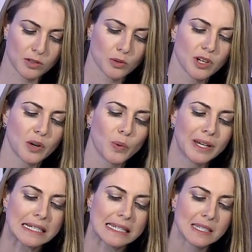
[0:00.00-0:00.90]
So Shai,
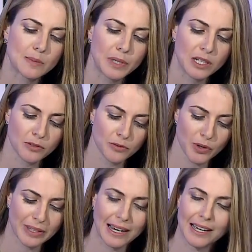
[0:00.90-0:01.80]
what does this mean
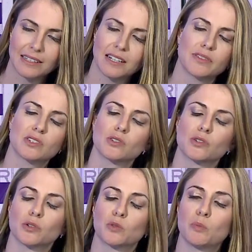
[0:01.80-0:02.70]
for the IDF, this
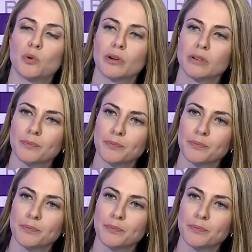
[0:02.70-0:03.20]
internal report?